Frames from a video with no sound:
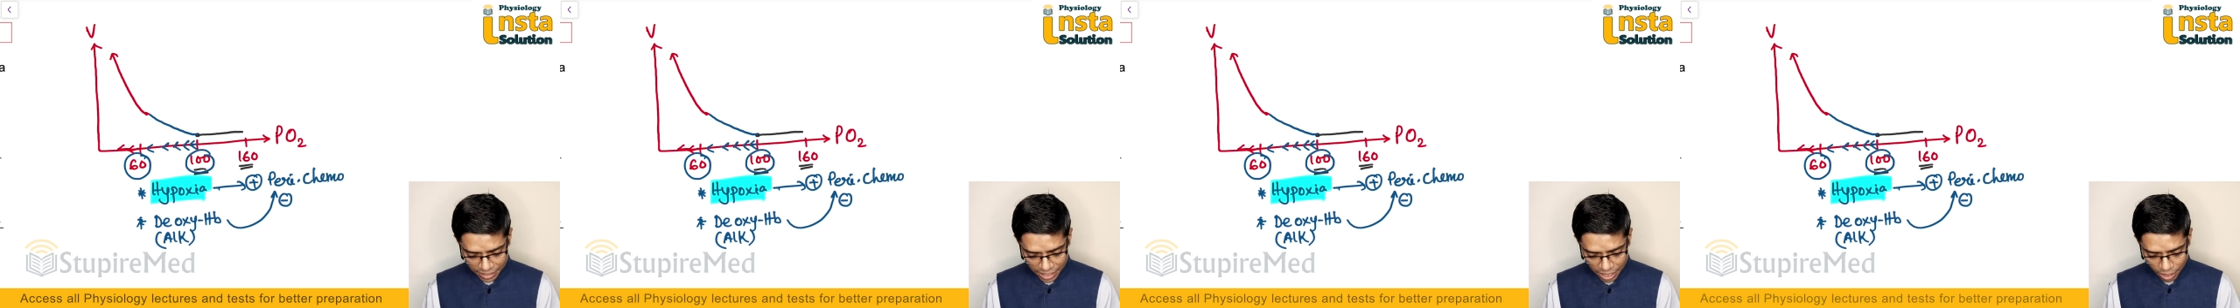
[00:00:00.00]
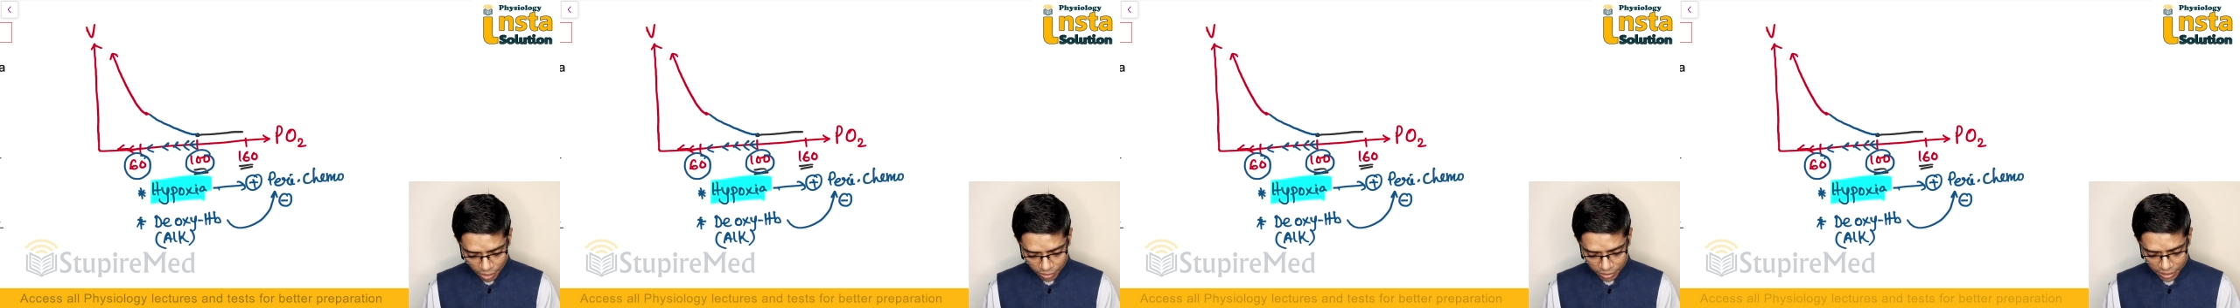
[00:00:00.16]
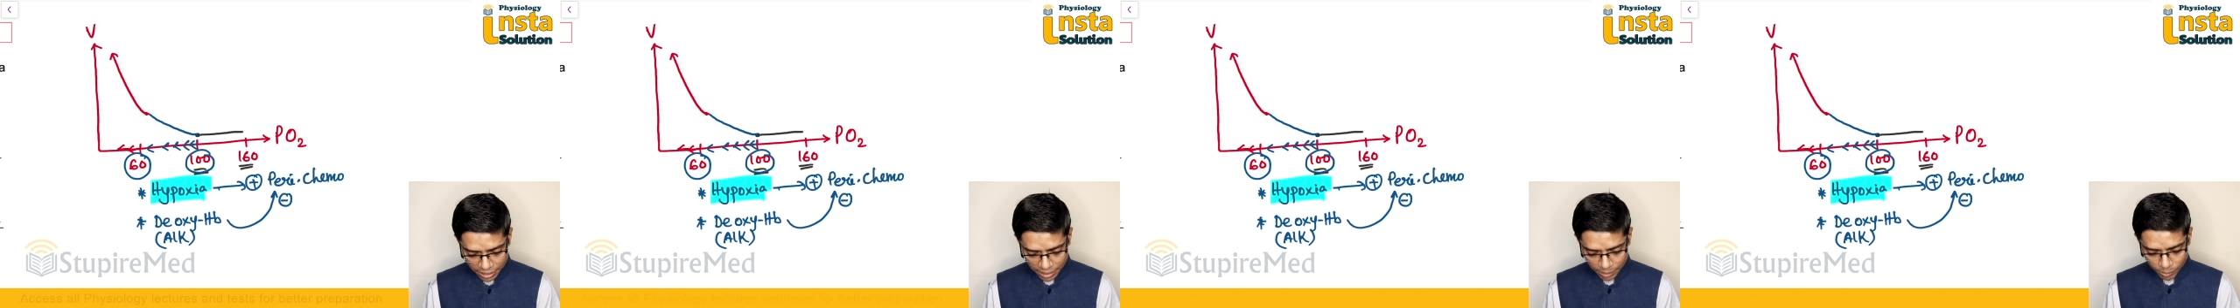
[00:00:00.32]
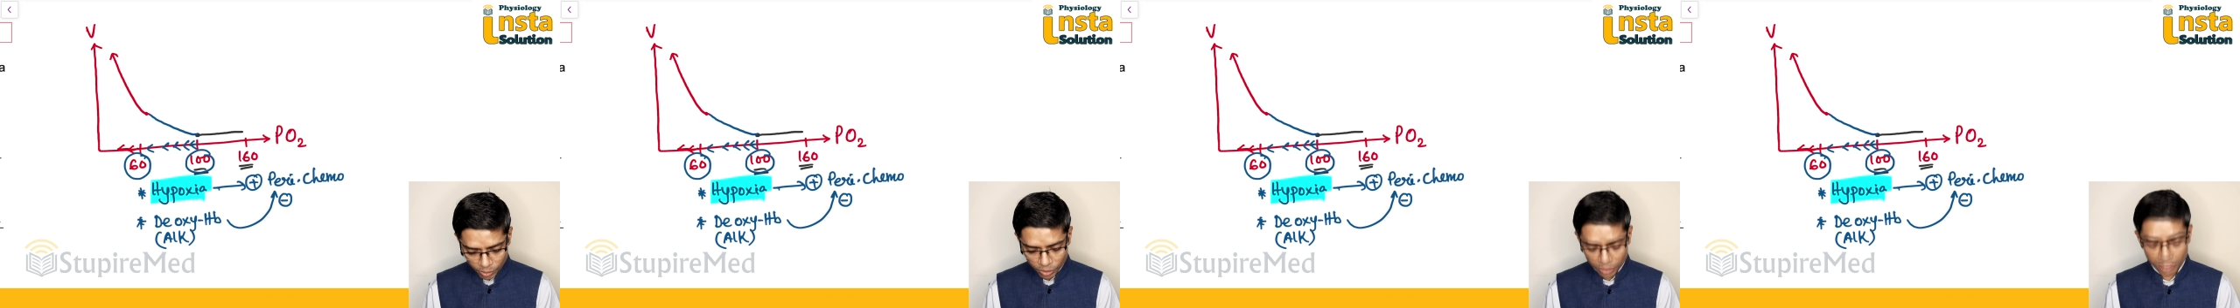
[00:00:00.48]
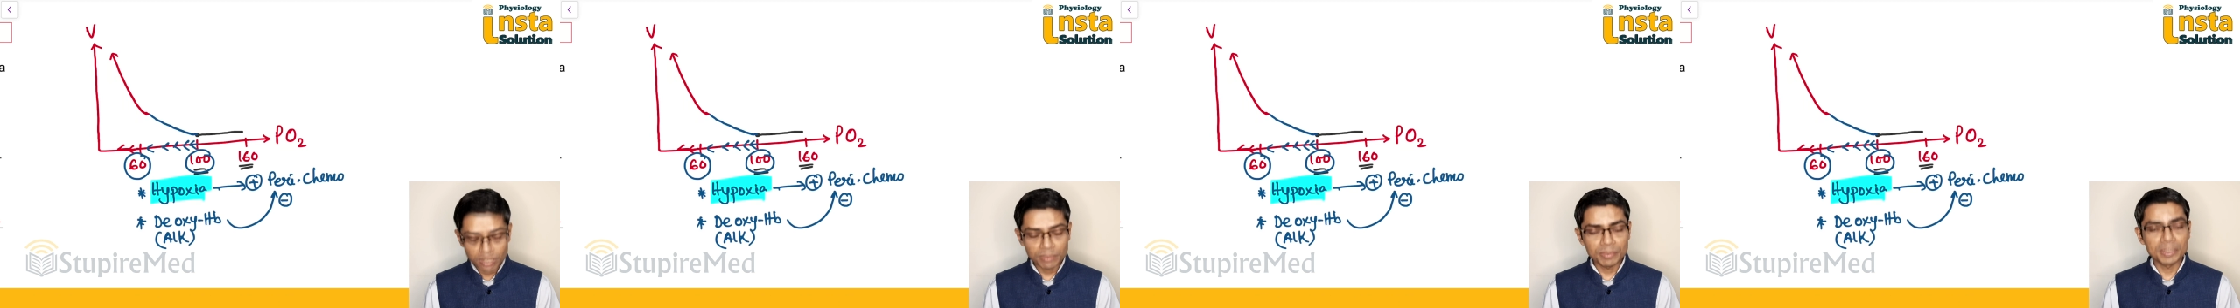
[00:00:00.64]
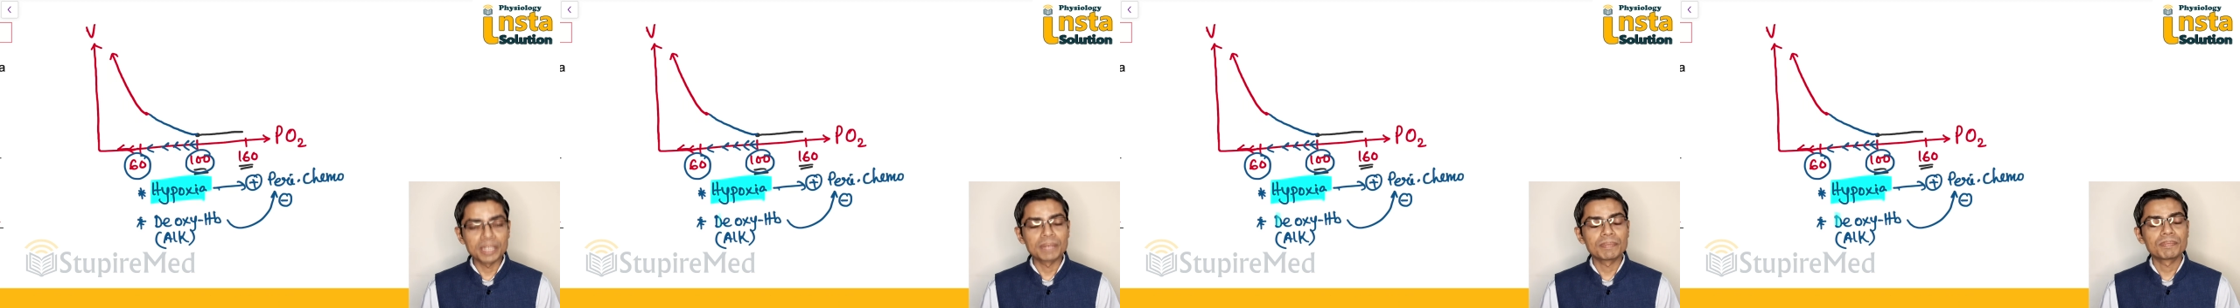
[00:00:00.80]

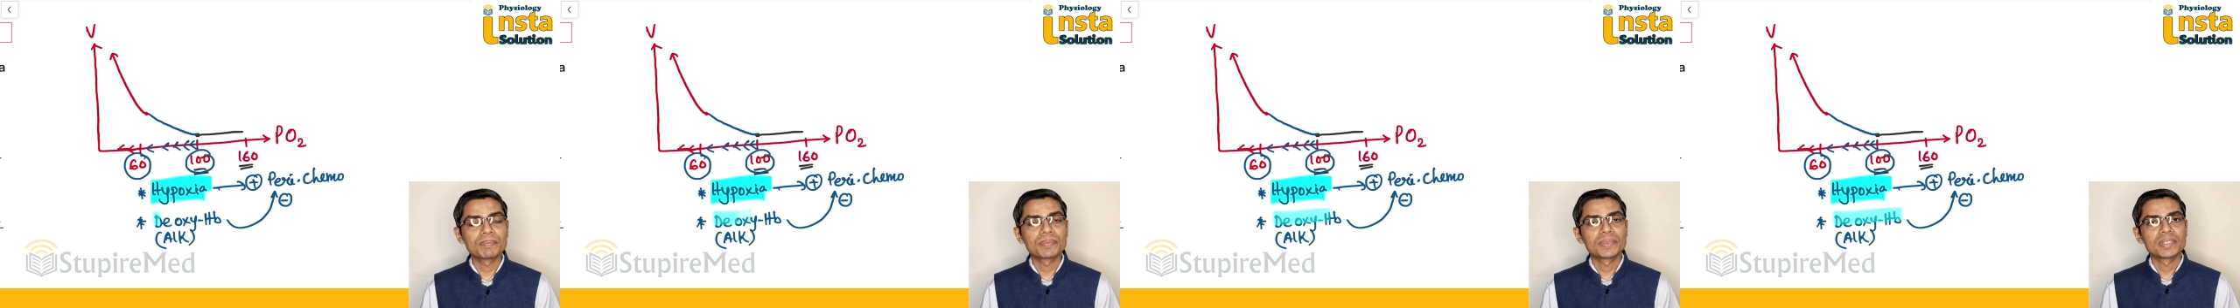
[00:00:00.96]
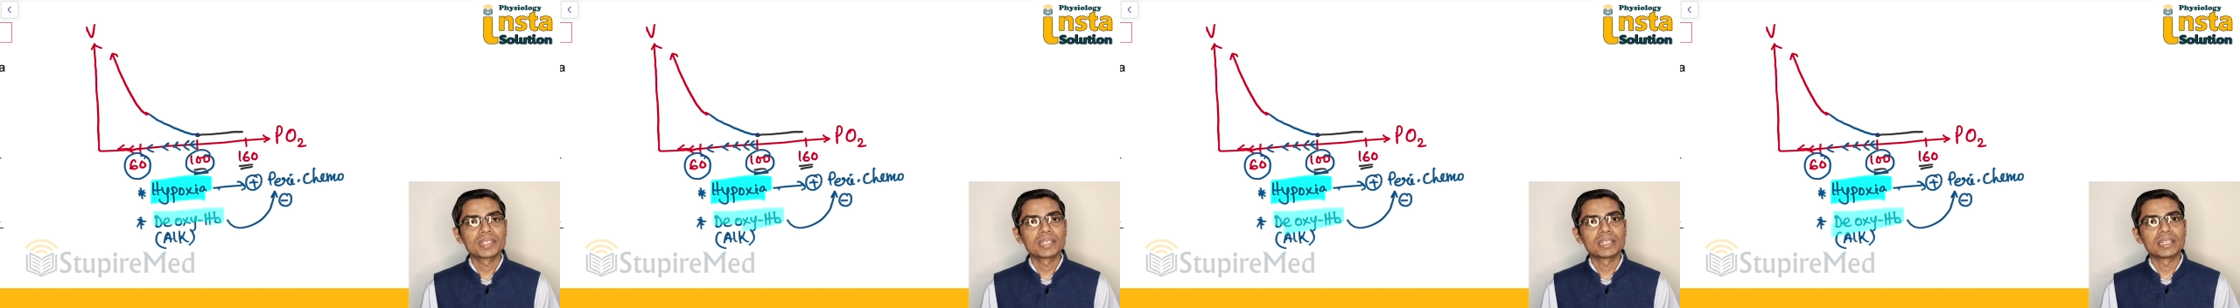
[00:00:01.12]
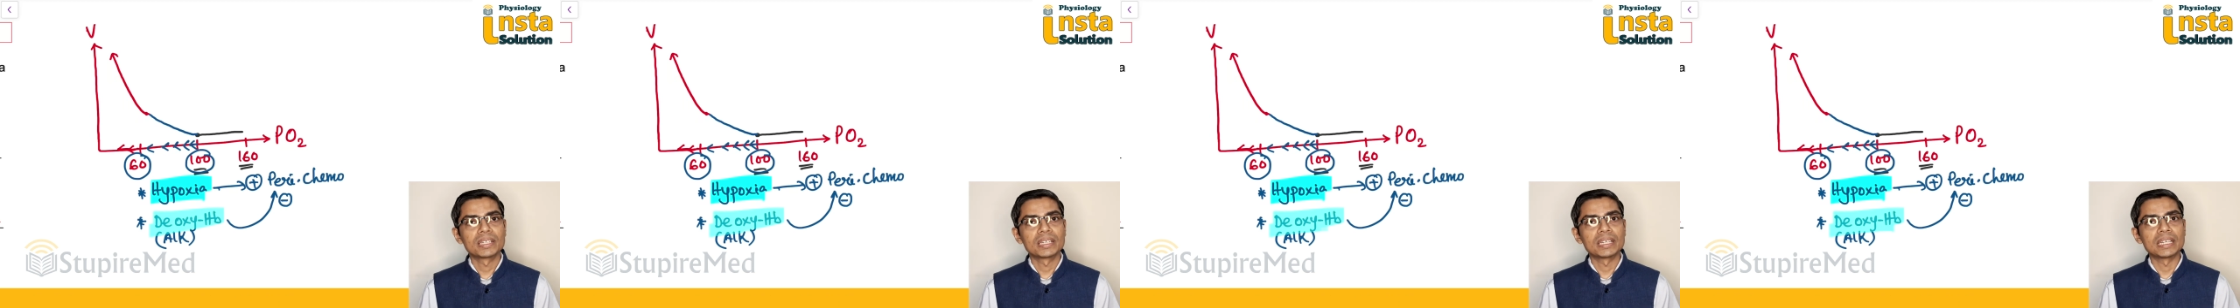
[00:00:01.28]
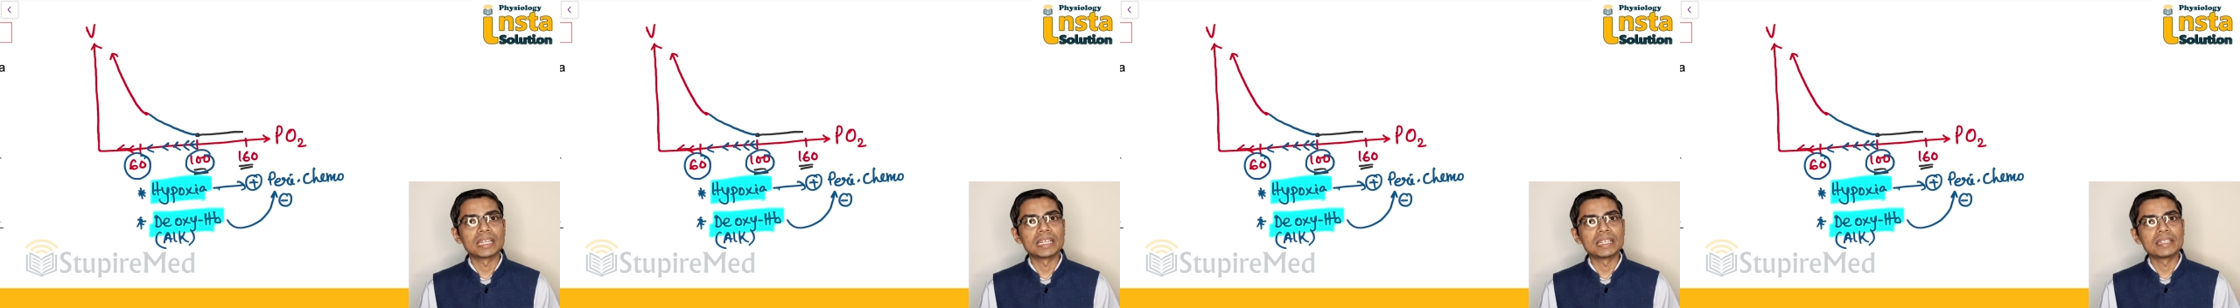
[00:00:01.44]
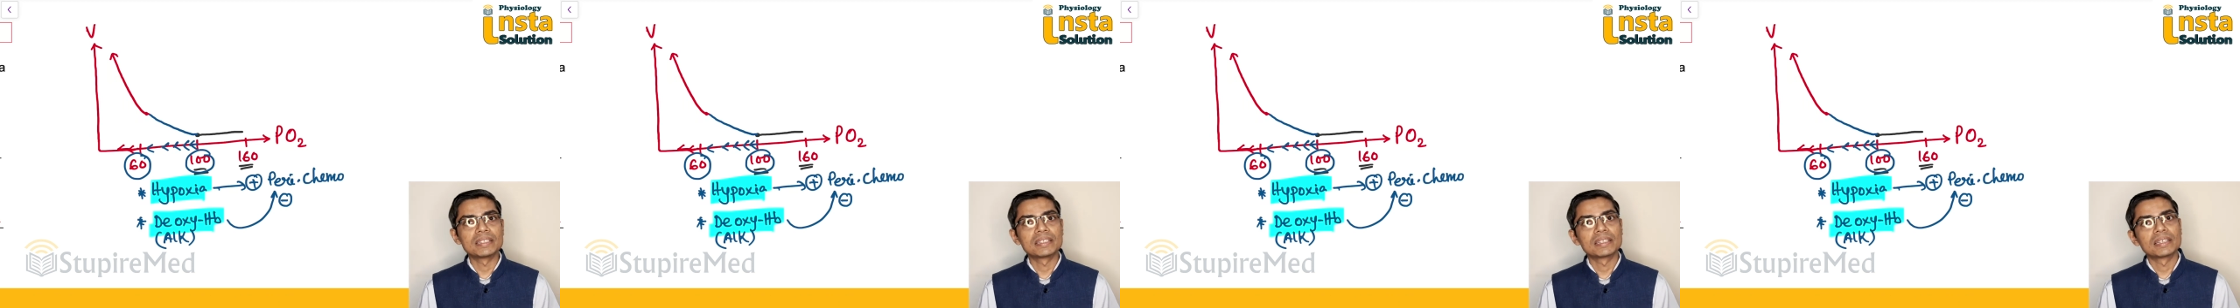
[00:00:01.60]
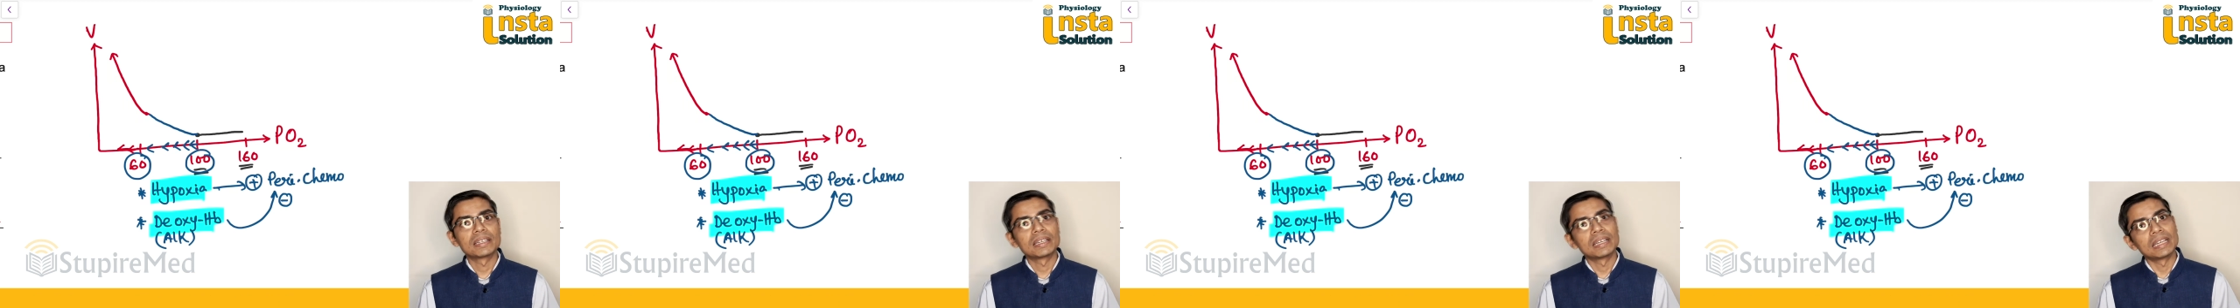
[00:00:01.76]
deoxyhemoglobin
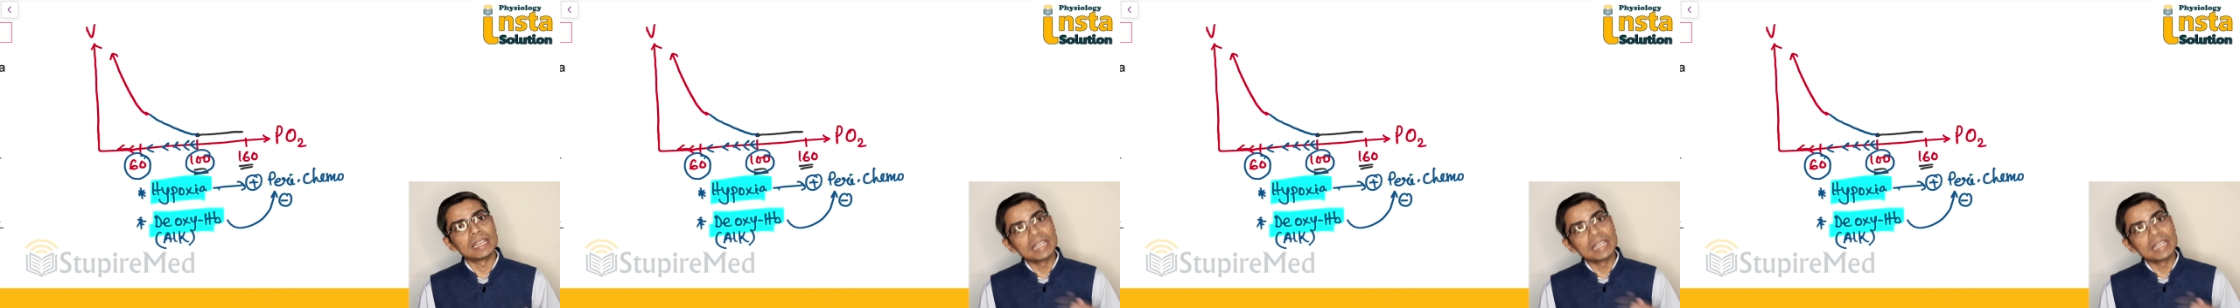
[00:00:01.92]
is